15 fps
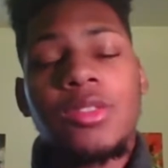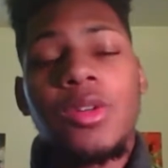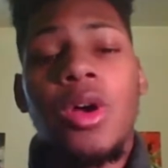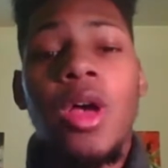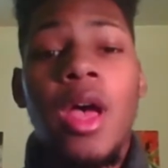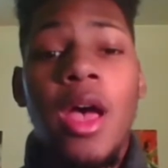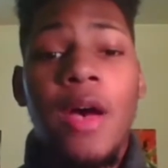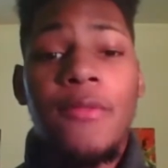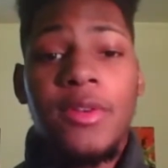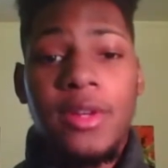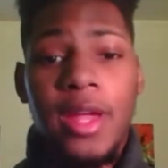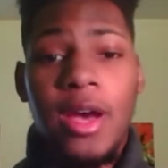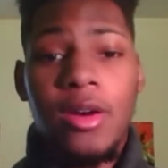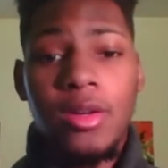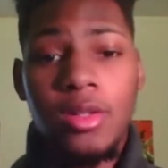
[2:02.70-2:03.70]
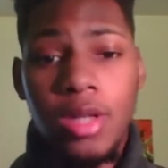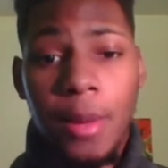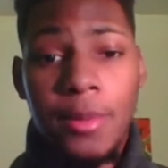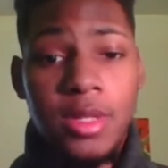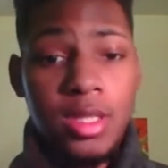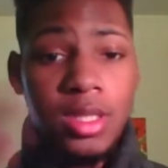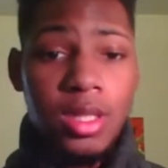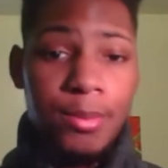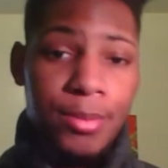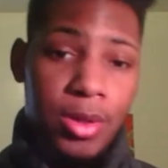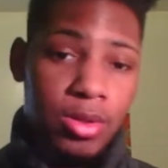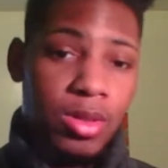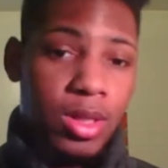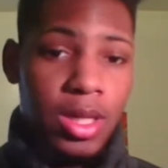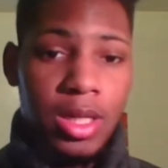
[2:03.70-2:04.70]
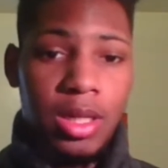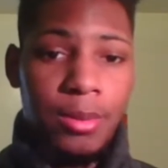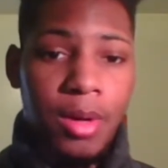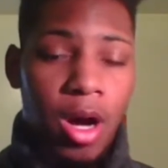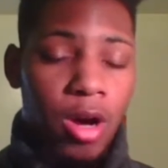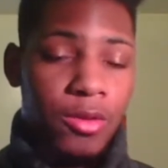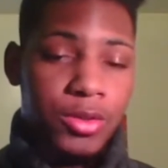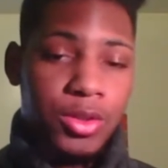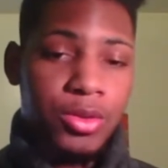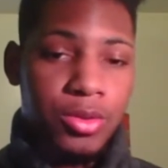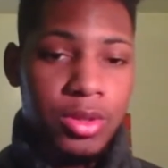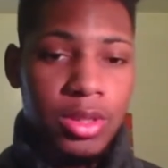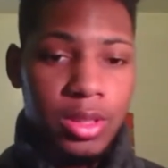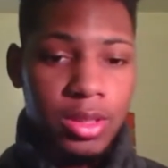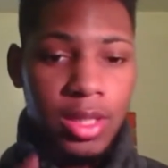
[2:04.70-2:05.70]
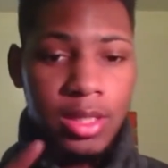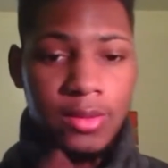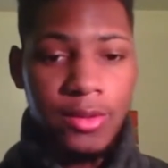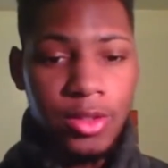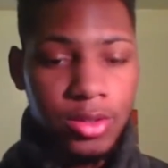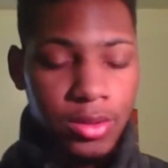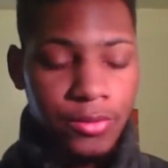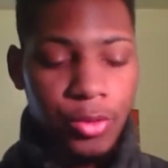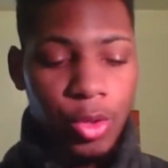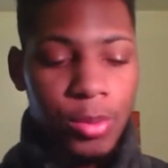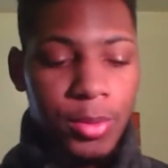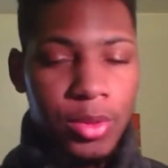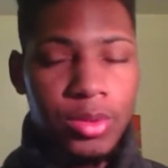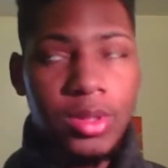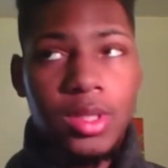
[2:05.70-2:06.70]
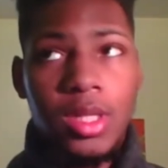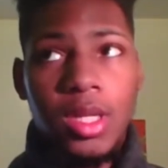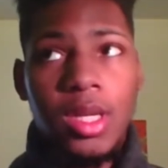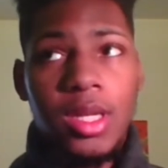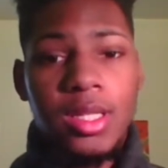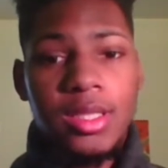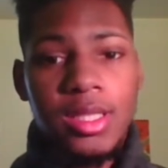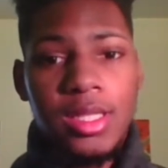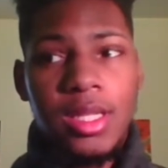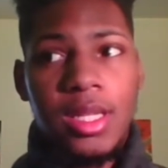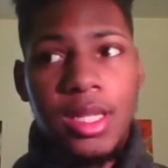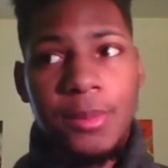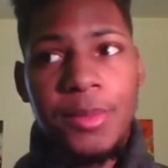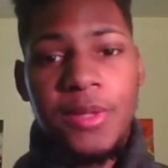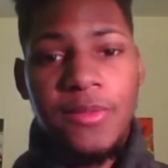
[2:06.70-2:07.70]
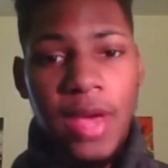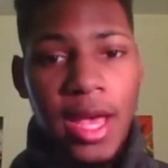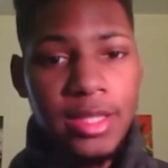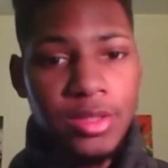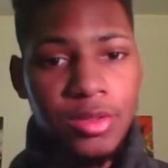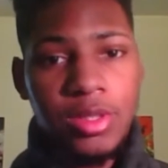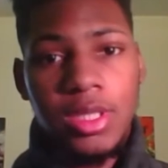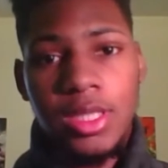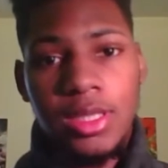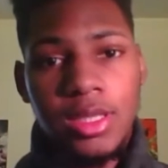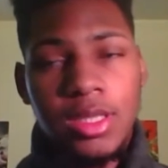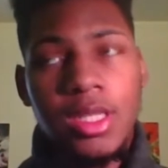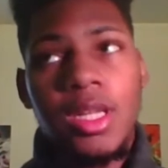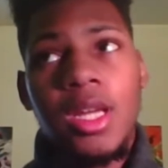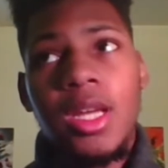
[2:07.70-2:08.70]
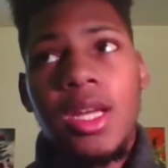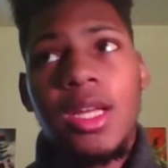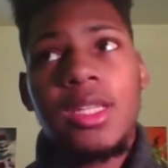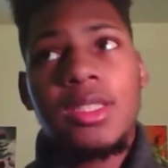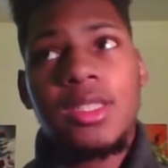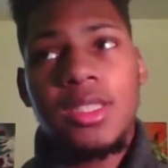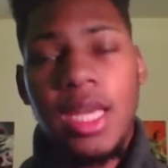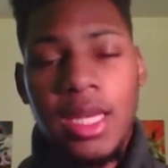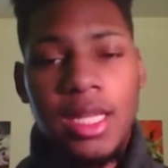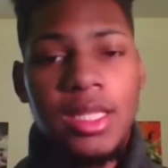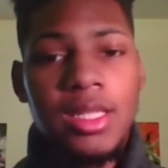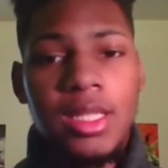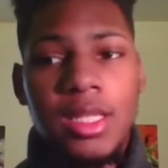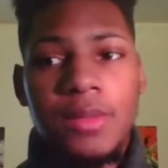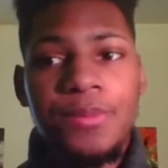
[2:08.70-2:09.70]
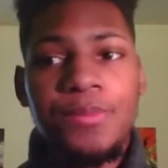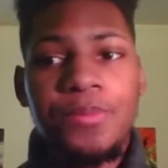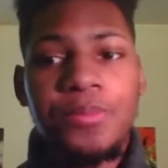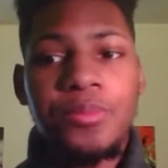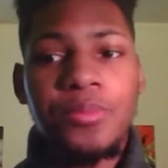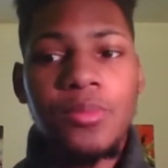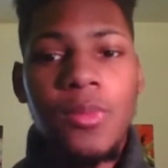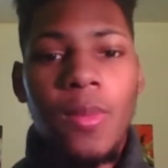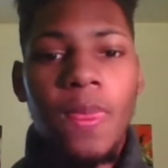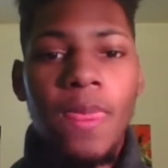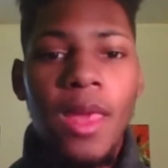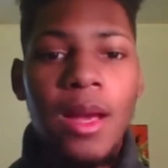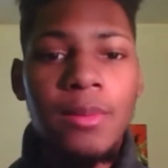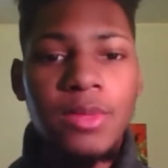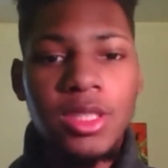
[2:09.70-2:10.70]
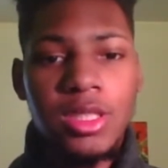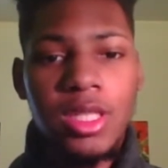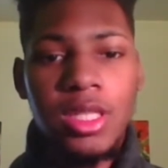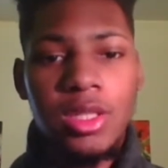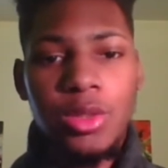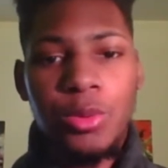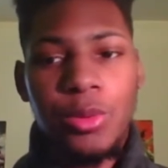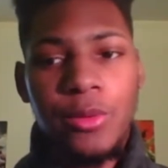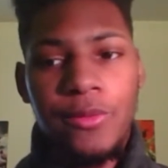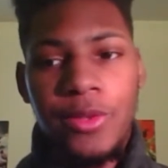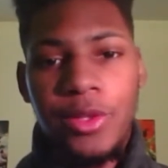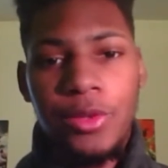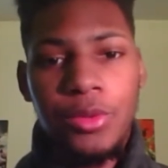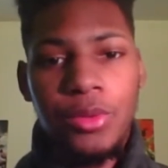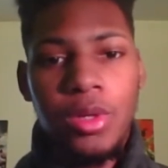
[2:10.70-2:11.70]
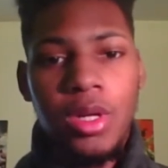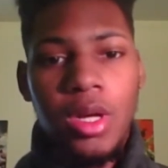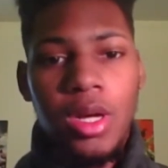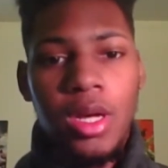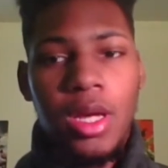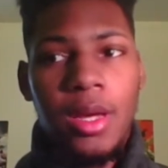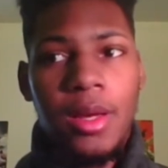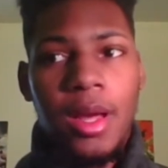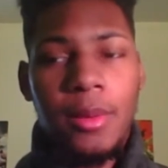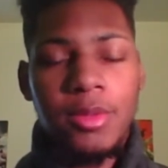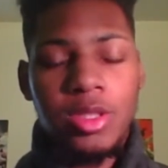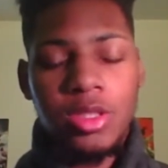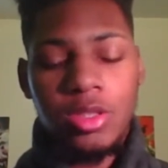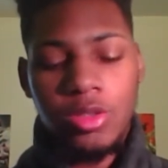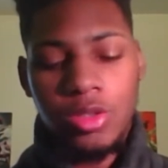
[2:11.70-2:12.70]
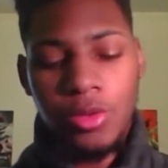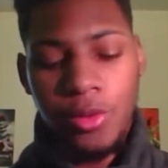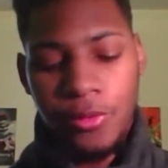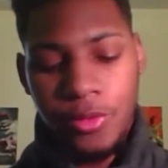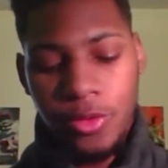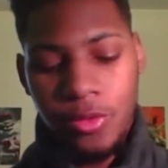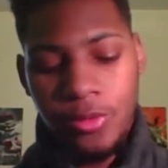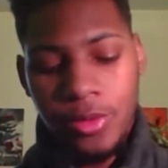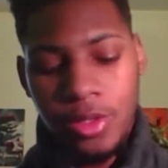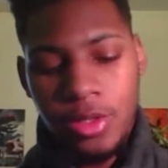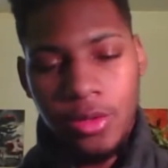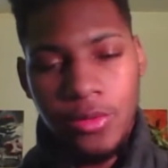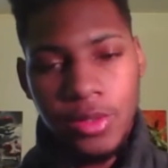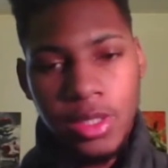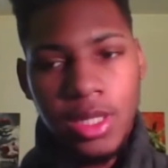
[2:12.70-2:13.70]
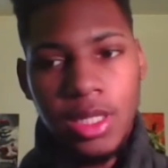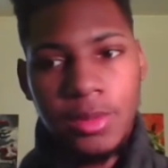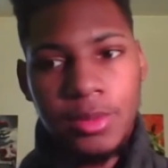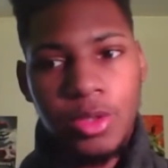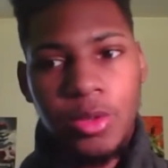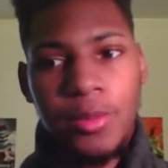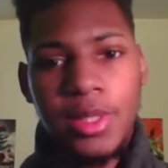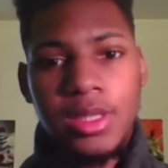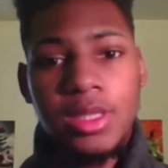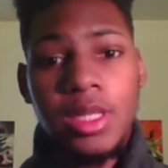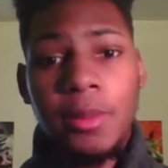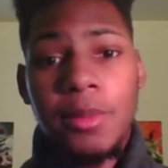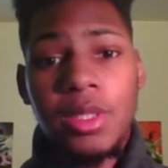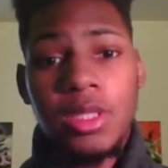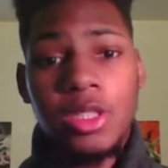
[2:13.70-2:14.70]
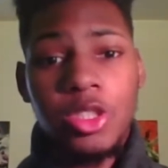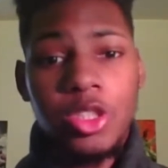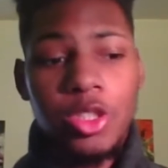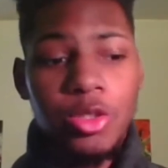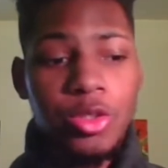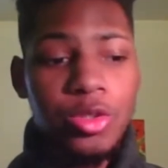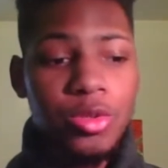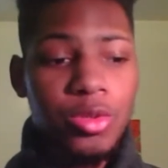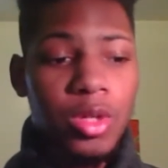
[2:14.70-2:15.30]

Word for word: from now on, I'm just going to build the Gundam off screen. That's first and foremost. Because it'll be faster and easier. Secondly, I'm just going to do review. And I'm just going to do a review video for the Gundam. So basically, I'm going to show you